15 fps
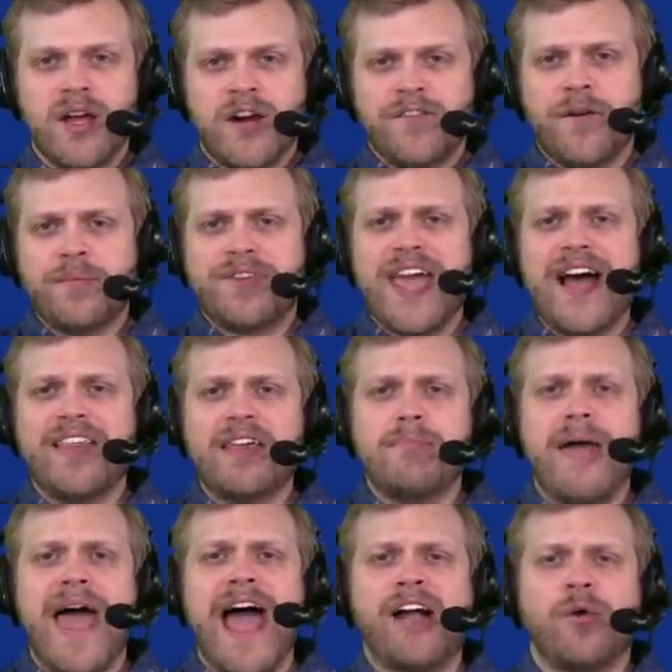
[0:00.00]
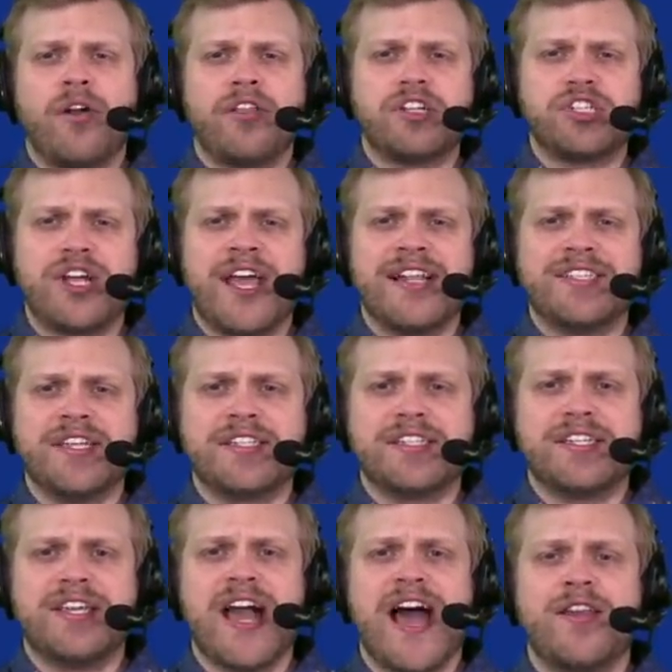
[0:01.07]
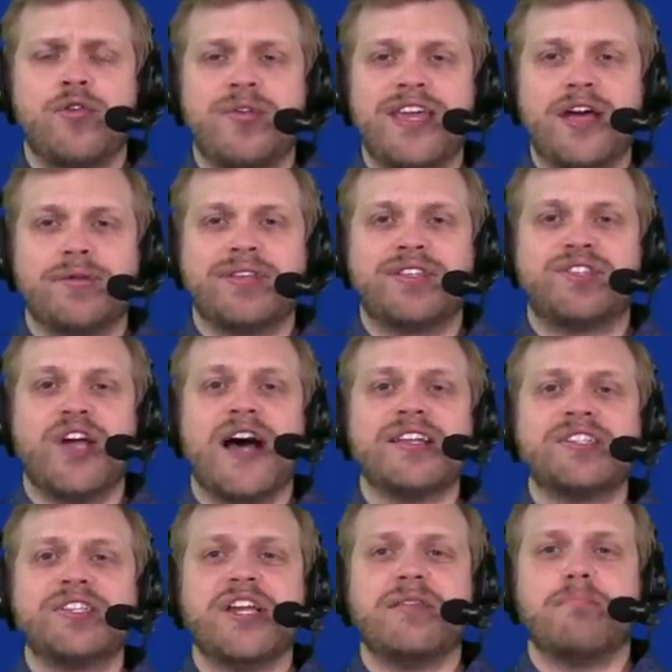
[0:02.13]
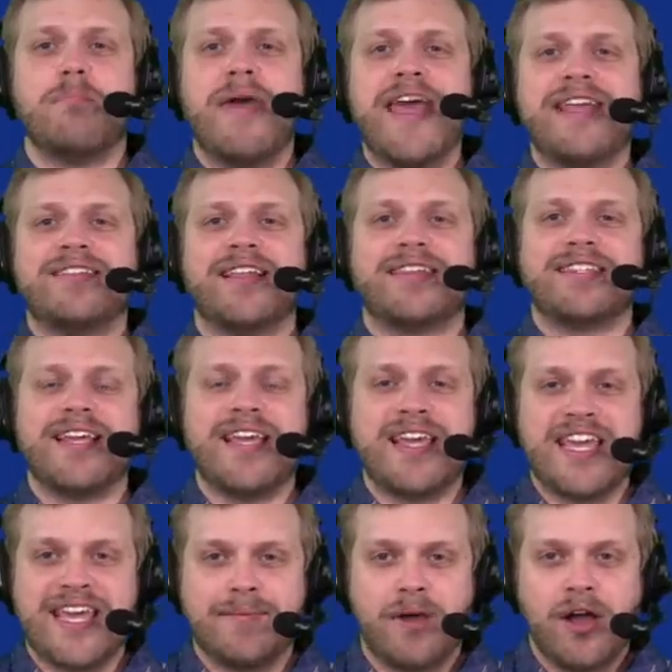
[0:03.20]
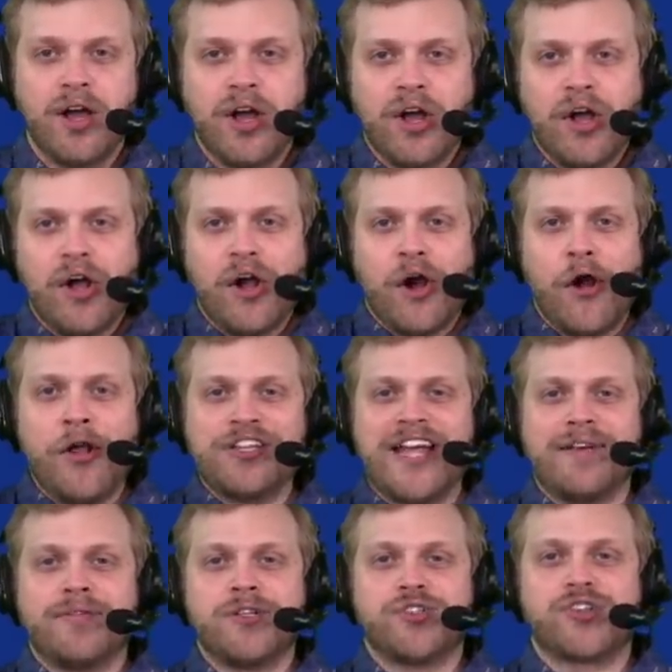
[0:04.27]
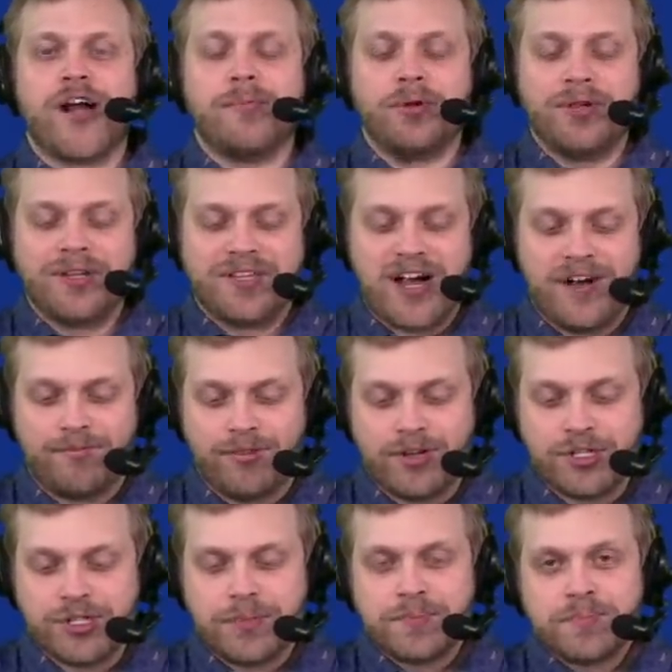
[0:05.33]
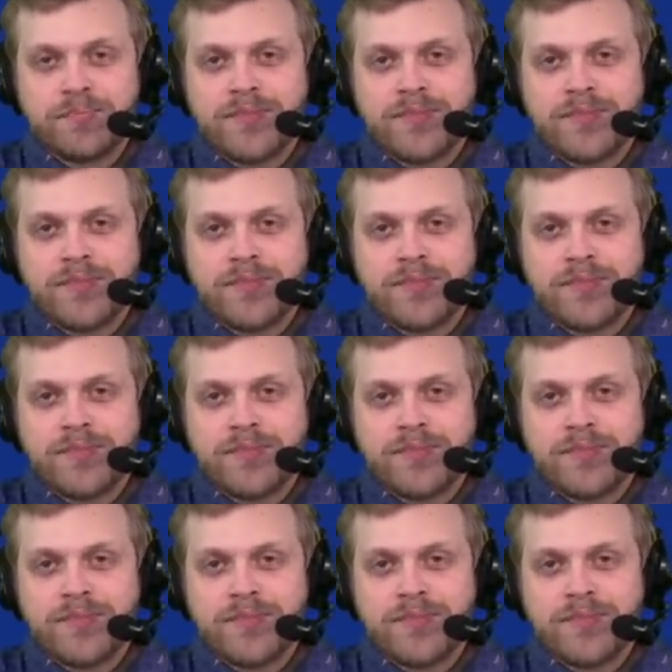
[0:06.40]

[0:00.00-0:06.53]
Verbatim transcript: From Kelly Mack, what are the chances Keanu Neal doesn't make the team who's having trouble in coverage?